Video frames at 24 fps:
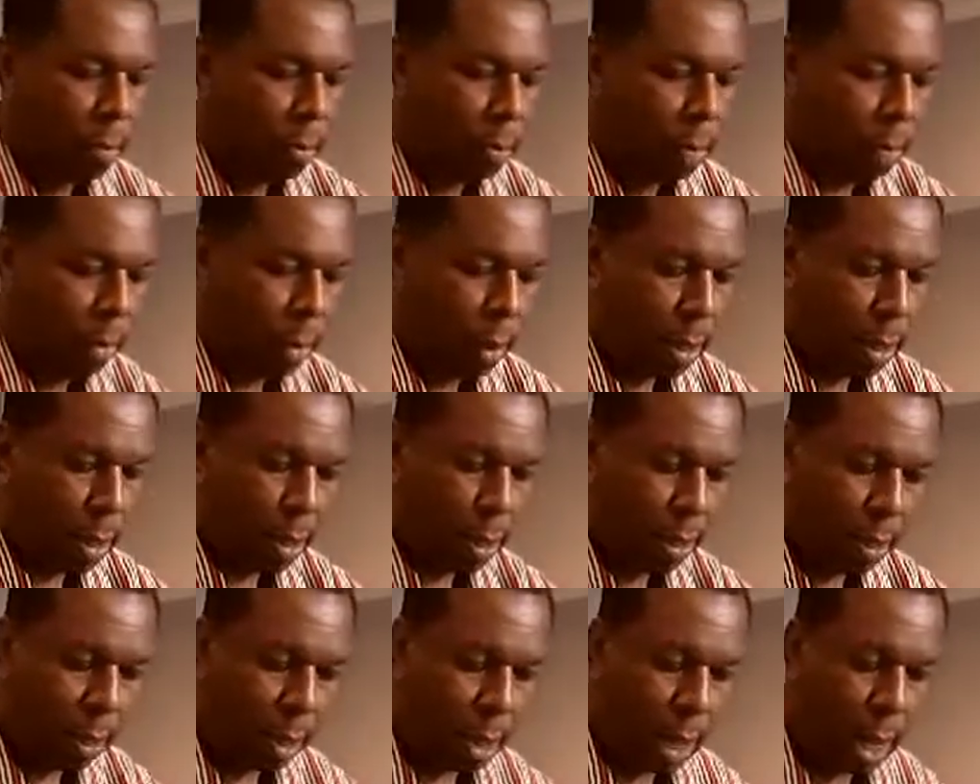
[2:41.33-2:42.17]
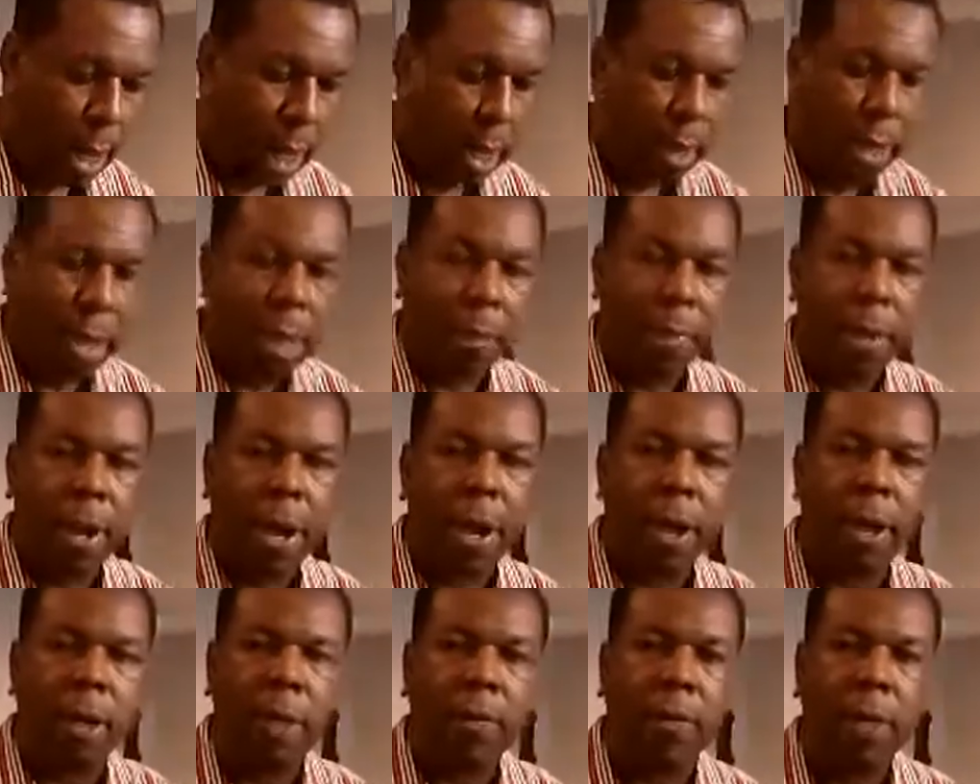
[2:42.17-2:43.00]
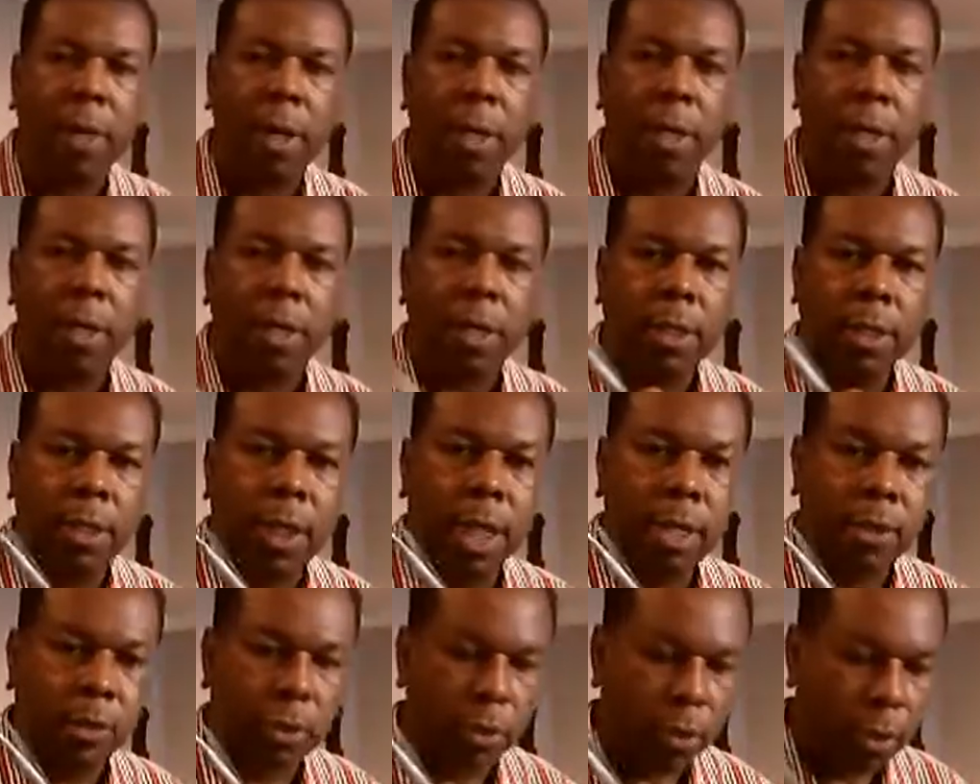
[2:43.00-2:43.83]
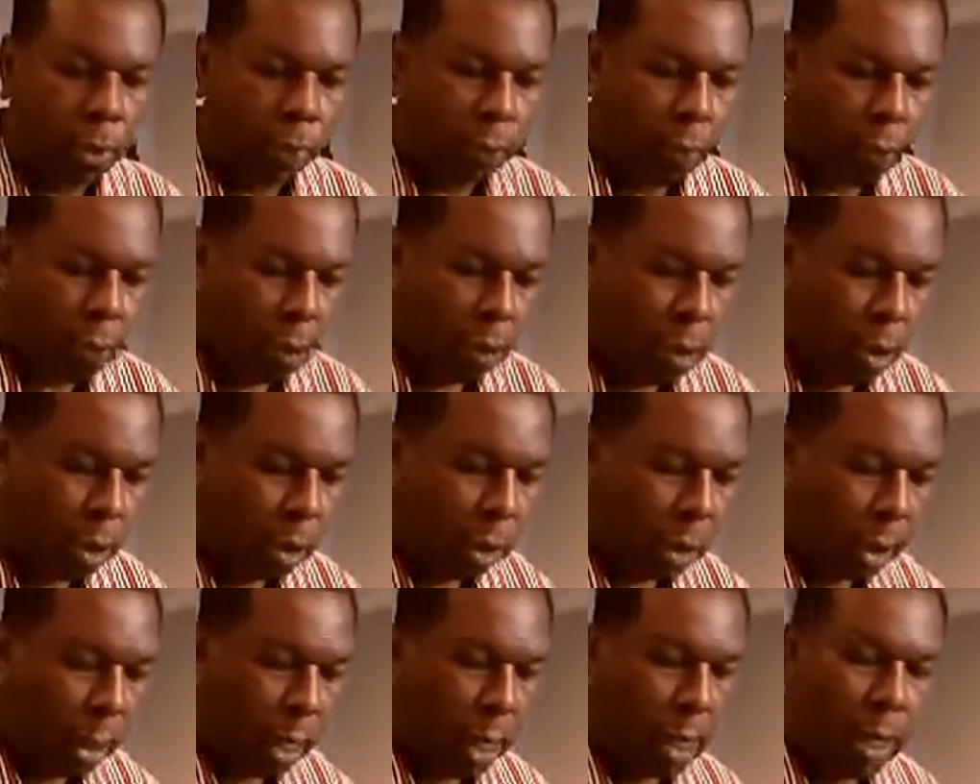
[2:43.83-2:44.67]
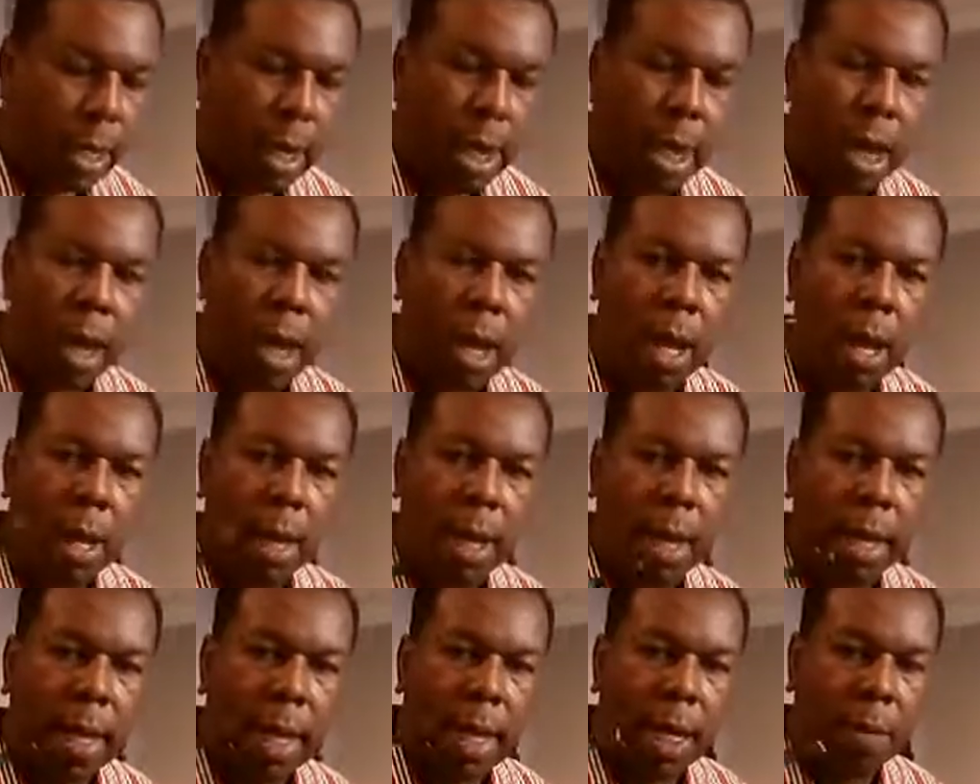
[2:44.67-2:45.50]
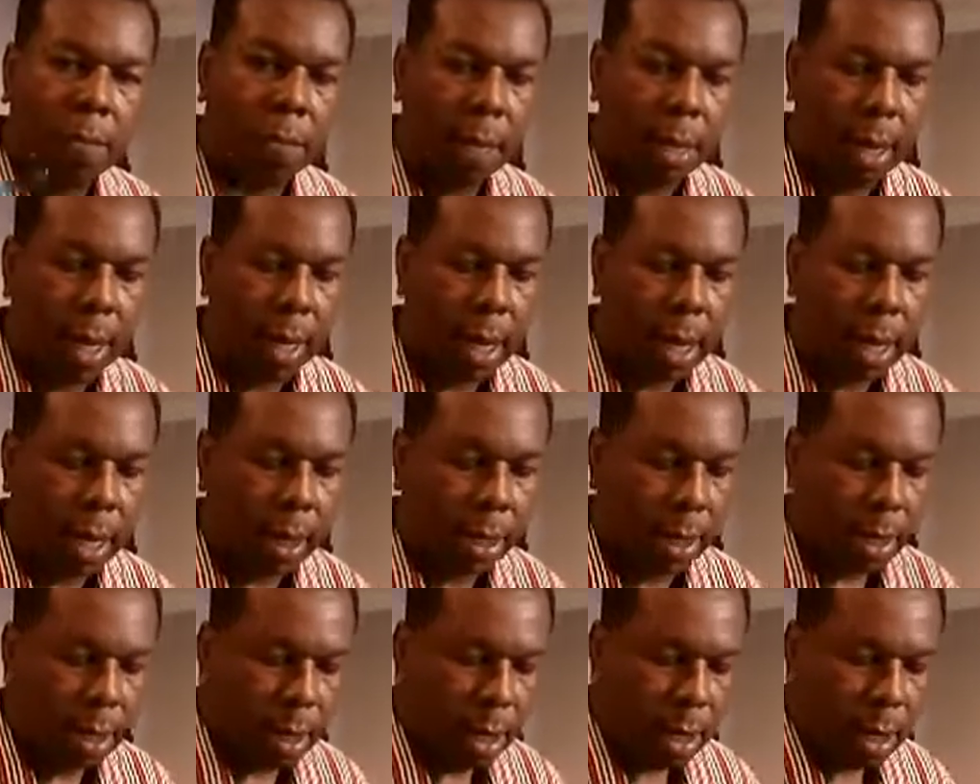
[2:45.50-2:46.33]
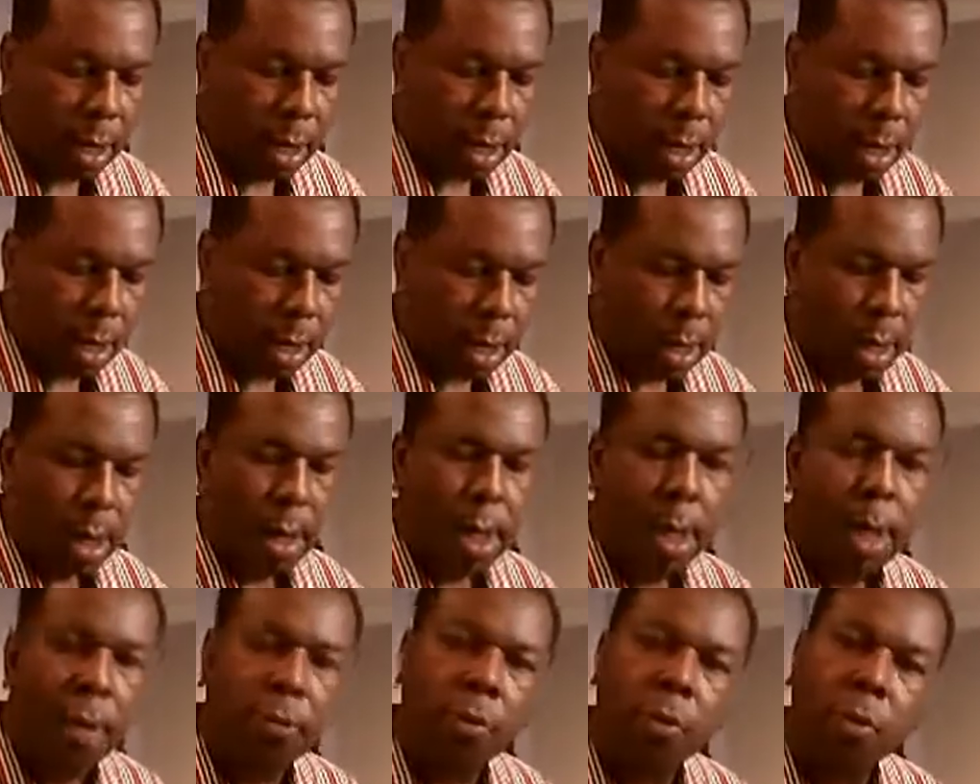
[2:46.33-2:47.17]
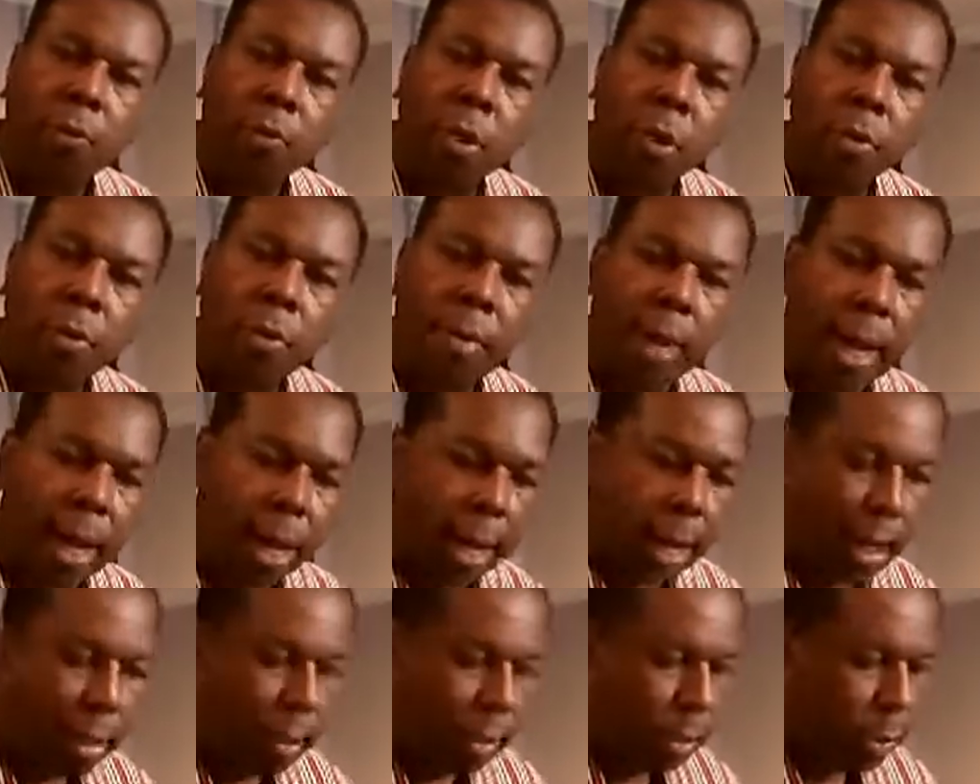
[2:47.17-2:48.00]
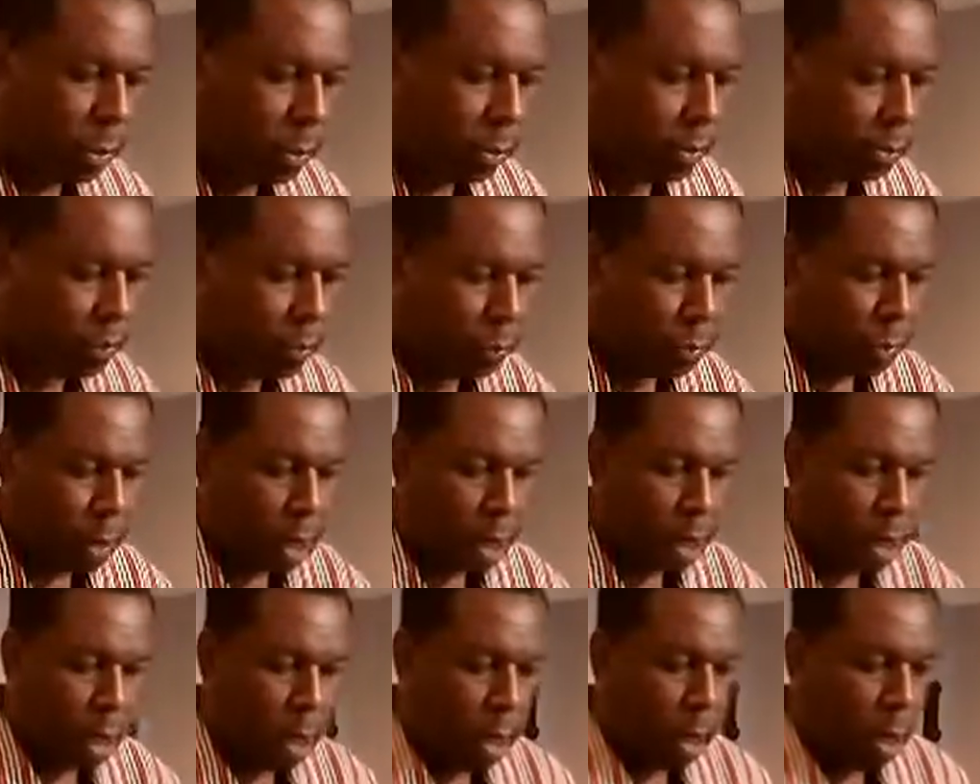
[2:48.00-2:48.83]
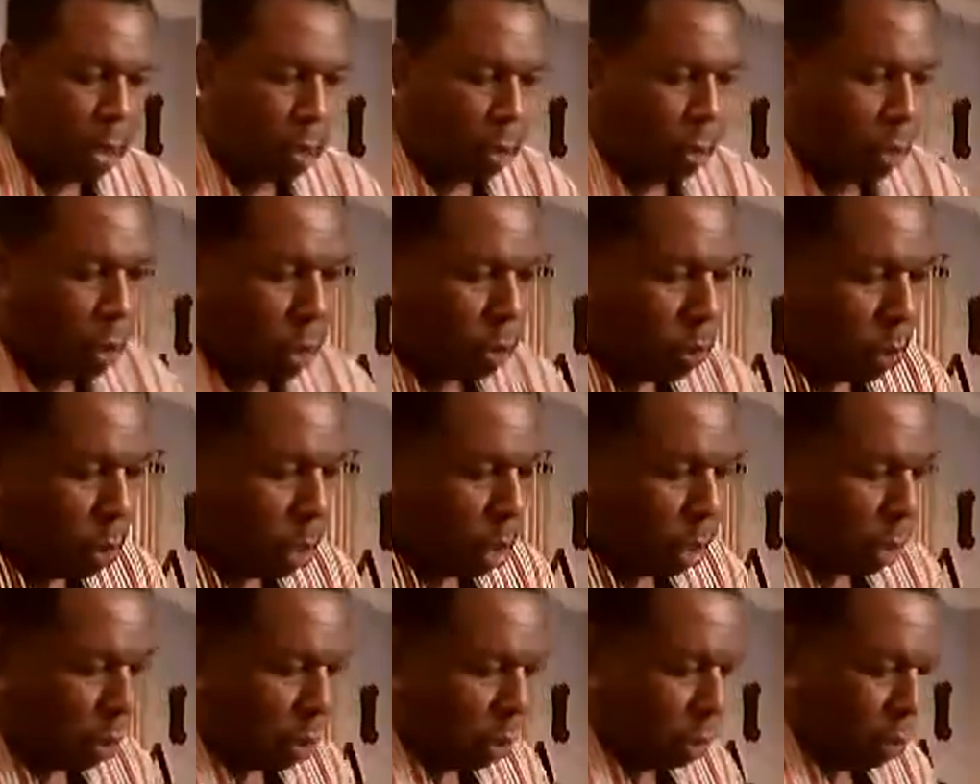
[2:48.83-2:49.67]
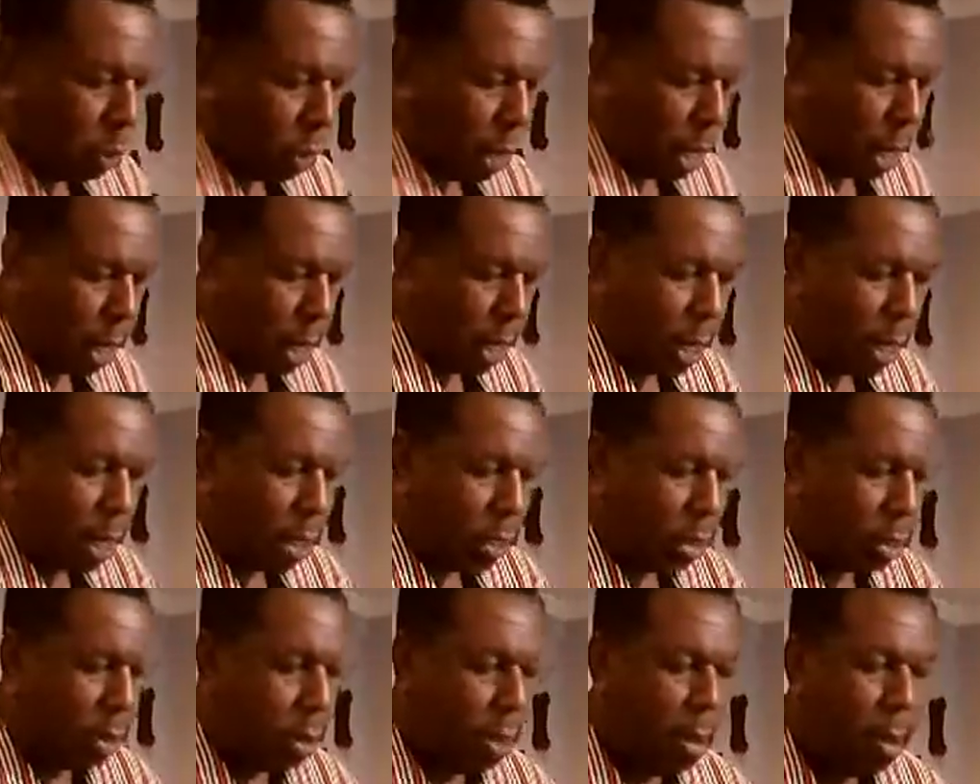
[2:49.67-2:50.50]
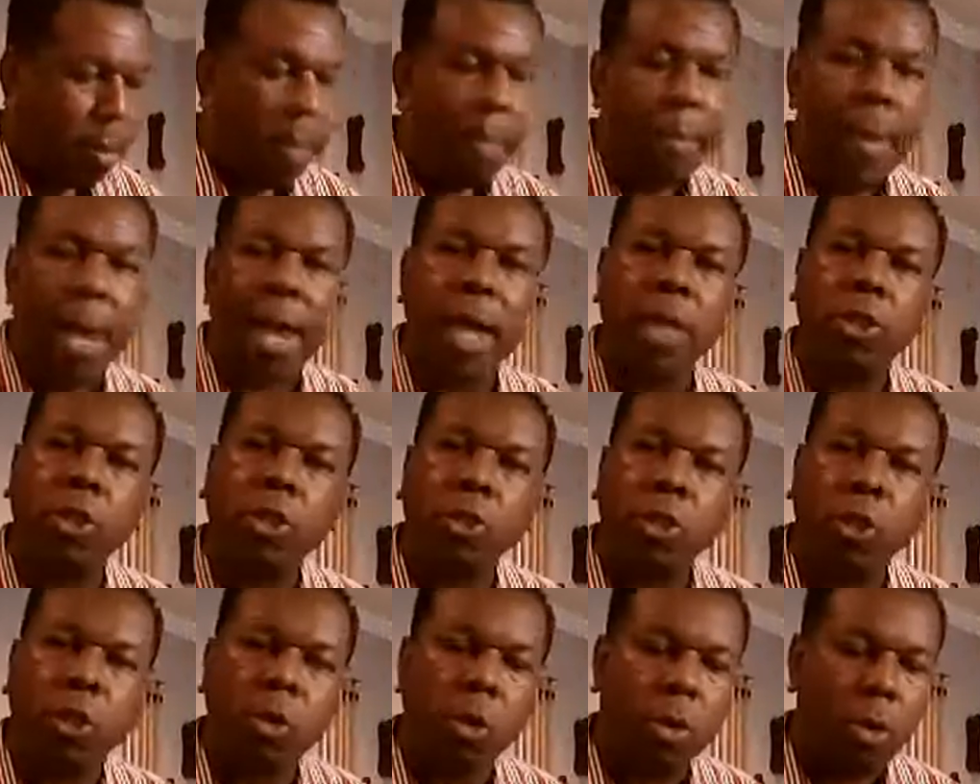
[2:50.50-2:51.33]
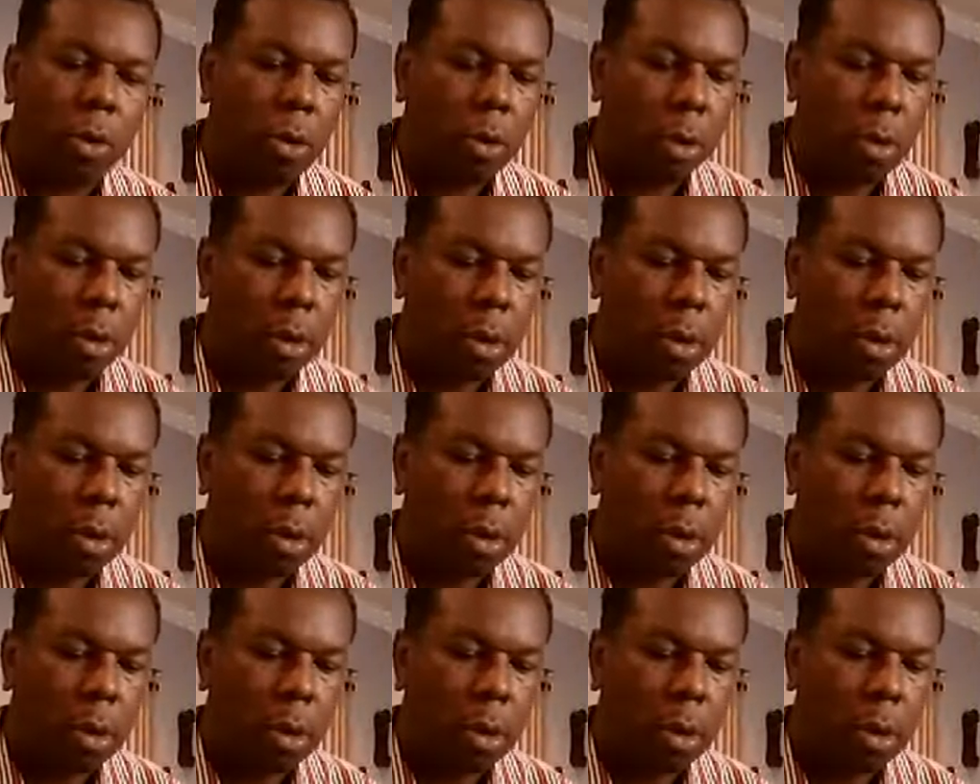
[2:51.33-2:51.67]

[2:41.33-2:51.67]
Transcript: Okay, you need a pair of scissors, of course, and an ink pen and some rubber bands. So what you want to do is measure